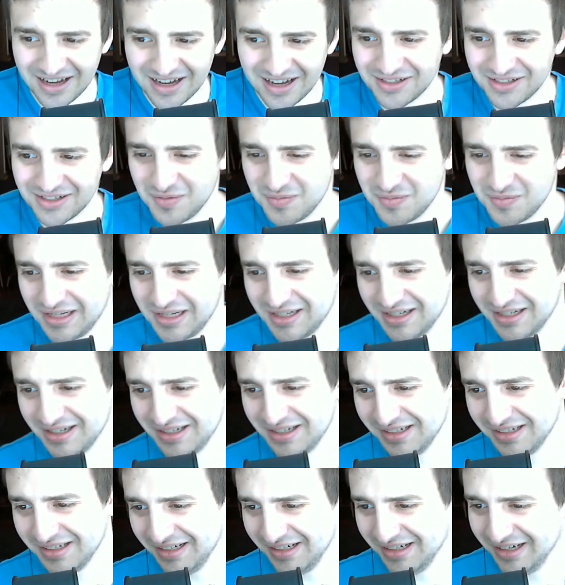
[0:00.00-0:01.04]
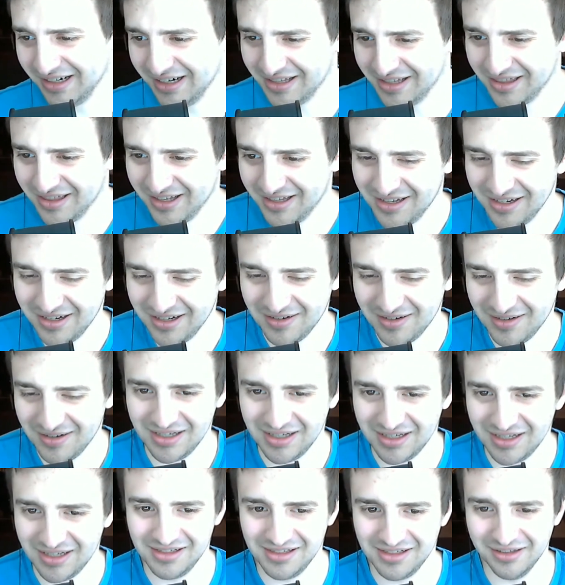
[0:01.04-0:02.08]
so basically, and I think I've
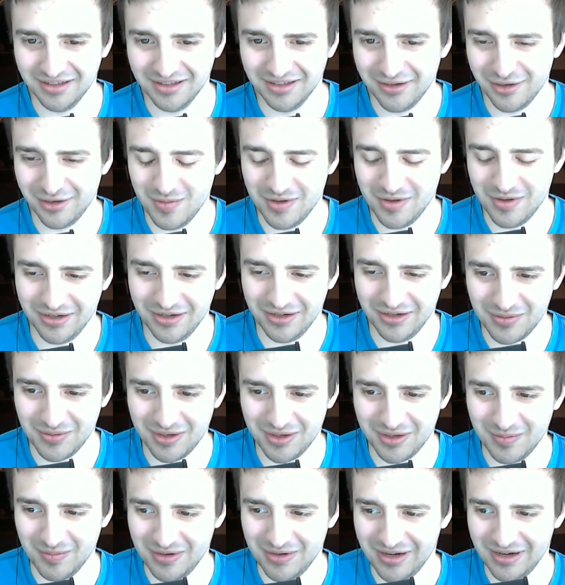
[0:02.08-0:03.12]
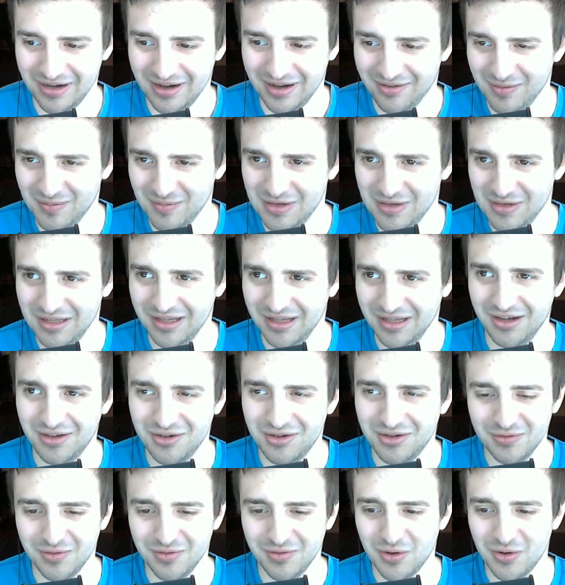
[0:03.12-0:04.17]
said this a little bit on Twitter, but I haven't been
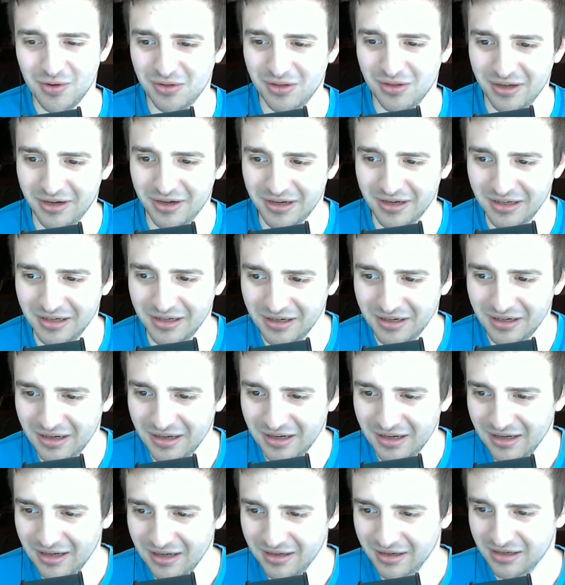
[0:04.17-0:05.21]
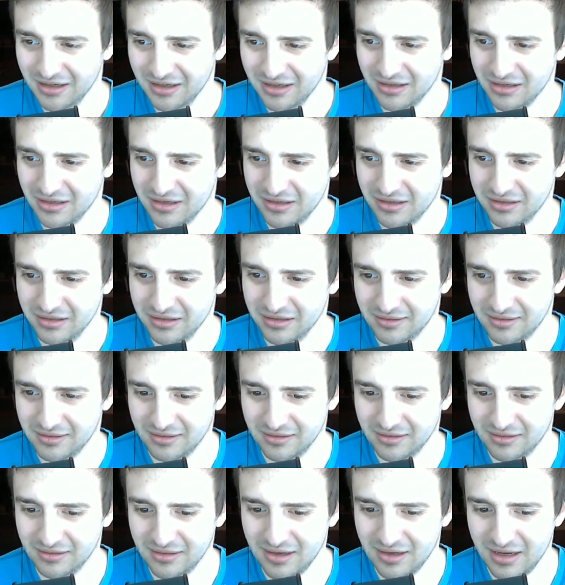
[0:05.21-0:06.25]
too vocal on it, is
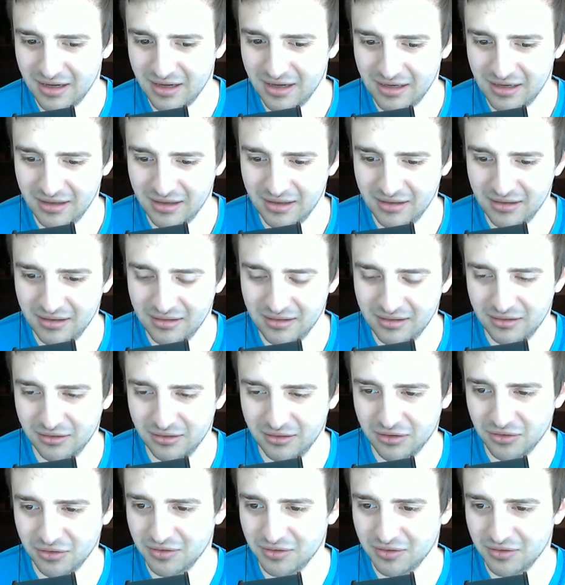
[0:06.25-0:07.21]
so